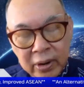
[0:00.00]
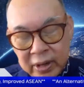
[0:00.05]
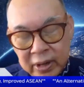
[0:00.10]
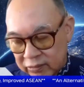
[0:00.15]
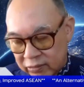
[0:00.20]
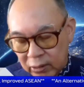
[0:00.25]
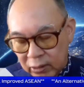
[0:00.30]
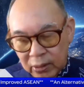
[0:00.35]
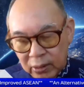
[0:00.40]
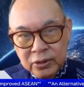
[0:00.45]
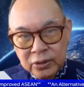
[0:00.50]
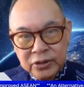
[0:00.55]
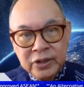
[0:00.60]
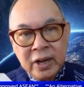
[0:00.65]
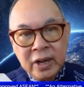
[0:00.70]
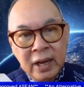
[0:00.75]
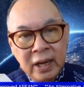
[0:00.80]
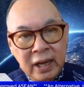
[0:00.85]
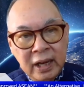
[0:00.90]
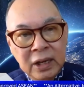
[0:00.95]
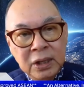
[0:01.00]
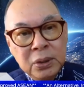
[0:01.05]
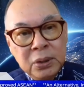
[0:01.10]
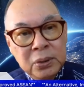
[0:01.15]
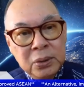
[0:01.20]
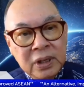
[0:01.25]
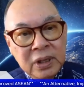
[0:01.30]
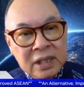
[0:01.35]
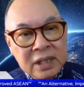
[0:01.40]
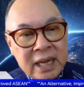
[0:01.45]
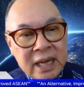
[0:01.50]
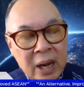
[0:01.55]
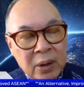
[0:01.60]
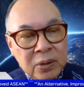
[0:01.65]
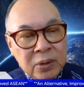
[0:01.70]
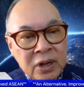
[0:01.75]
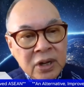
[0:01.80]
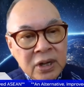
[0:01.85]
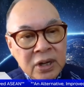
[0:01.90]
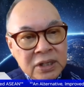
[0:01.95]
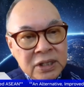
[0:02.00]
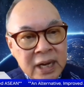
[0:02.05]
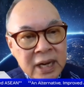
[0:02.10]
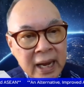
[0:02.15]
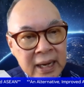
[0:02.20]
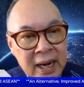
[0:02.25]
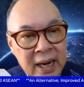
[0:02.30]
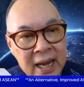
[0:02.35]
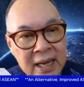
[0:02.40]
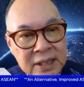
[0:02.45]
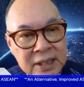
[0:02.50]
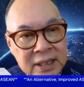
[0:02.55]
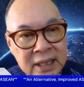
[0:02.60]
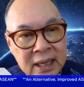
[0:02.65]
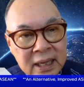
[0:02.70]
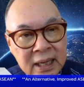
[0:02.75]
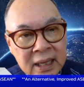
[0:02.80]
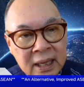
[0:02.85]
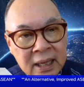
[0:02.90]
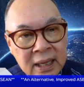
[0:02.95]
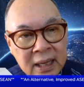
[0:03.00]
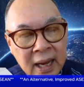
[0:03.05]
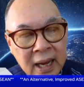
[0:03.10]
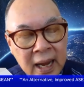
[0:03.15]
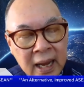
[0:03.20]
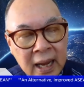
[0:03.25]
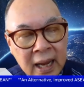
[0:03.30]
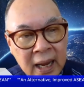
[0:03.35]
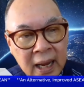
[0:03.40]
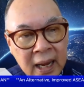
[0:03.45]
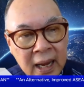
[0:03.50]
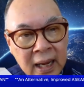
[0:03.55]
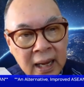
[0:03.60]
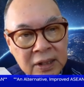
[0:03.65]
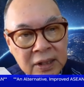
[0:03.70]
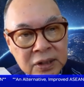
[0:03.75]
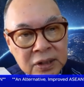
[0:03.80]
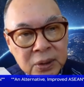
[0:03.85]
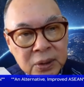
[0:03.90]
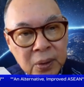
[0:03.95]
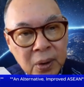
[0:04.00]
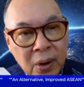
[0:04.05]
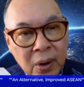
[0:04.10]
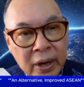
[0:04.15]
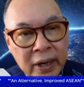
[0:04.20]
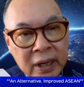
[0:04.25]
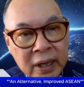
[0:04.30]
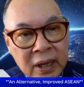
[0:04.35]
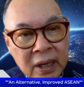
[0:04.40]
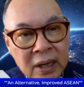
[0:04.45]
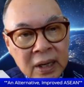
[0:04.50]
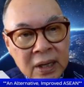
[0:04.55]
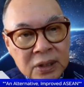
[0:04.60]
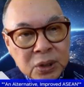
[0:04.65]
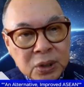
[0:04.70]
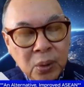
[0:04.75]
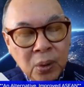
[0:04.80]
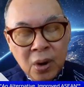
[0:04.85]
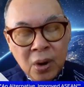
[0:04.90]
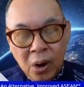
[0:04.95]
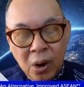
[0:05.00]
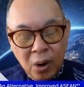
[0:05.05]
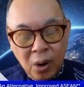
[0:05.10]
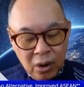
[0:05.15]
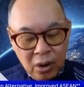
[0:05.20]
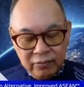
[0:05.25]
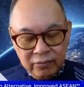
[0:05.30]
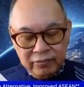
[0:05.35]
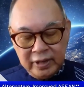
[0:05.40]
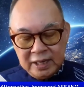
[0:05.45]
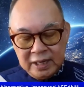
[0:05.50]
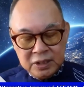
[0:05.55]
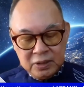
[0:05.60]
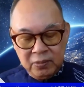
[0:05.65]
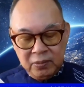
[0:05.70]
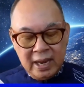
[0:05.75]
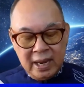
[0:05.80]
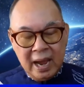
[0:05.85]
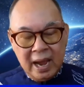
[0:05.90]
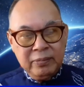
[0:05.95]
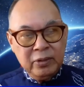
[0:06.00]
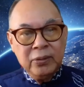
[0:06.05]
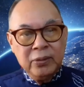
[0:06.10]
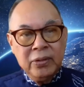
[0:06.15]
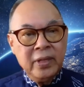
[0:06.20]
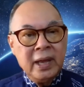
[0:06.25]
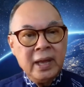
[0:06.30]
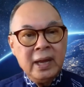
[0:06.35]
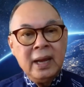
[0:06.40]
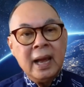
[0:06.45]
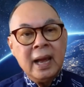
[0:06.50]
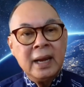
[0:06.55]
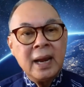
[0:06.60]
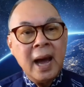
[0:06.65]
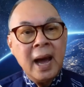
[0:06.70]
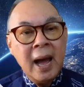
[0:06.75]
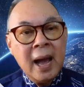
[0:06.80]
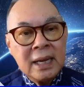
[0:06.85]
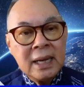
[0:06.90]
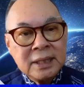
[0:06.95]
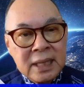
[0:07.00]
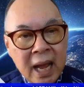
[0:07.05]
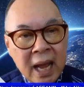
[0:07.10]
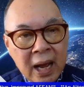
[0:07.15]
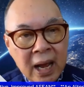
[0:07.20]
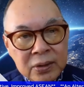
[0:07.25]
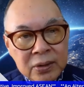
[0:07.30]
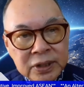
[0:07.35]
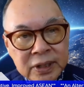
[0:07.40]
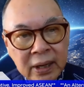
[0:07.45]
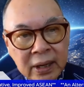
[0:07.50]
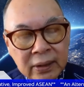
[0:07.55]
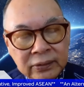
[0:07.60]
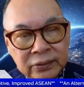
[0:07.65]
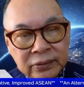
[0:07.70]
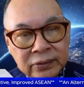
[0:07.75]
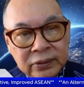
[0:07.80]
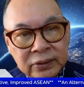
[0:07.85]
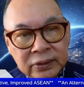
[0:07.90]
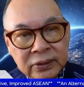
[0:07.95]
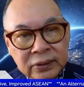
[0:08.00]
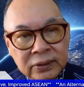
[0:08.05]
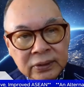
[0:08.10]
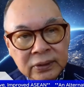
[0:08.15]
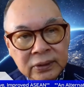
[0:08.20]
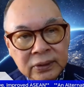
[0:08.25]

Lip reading: before it flows into the South China Sea and so on. So all of this, we have to think and ask ourselves